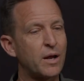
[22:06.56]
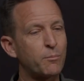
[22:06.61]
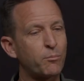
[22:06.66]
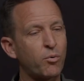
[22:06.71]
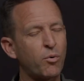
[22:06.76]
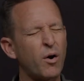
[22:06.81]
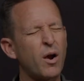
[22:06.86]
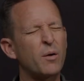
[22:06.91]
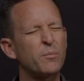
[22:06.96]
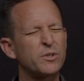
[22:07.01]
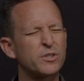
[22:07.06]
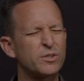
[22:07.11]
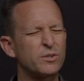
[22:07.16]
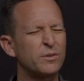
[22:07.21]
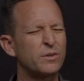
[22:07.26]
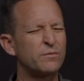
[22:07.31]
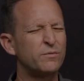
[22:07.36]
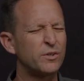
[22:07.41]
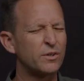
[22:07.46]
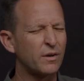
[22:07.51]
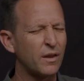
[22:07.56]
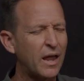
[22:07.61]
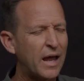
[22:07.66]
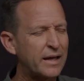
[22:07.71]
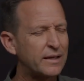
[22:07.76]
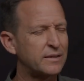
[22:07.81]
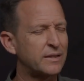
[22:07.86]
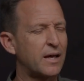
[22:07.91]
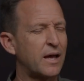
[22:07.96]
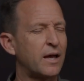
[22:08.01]
And I promise you, if you're
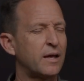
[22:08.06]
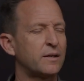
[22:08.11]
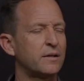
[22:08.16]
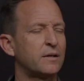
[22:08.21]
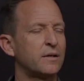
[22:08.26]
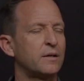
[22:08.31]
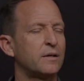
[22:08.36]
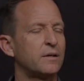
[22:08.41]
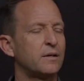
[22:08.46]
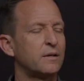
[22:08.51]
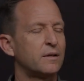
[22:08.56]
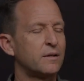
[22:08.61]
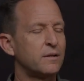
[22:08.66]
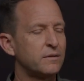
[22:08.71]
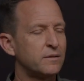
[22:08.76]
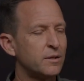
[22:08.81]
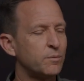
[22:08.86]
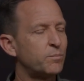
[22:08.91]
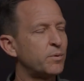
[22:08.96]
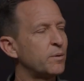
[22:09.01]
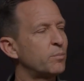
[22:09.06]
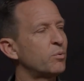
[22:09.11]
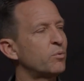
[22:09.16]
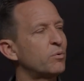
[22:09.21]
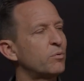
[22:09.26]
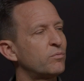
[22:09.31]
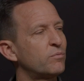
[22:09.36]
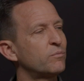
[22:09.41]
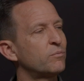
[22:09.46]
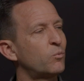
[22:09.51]
like that, then
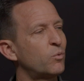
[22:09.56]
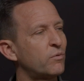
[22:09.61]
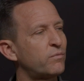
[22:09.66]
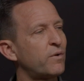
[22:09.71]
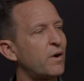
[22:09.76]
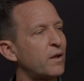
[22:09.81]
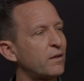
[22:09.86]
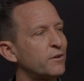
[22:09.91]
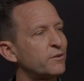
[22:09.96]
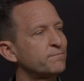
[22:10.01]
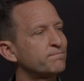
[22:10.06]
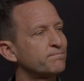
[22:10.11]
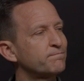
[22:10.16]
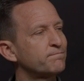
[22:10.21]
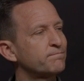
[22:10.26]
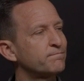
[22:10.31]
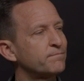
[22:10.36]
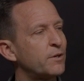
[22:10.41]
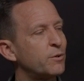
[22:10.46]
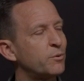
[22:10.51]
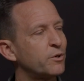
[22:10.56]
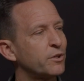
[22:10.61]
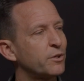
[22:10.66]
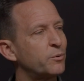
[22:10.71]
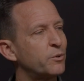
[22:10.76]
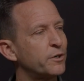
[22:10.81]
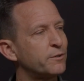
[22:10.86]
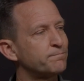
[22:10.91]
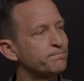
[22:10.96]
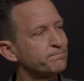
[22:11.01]
people will follow. They really
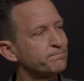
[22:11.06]
will.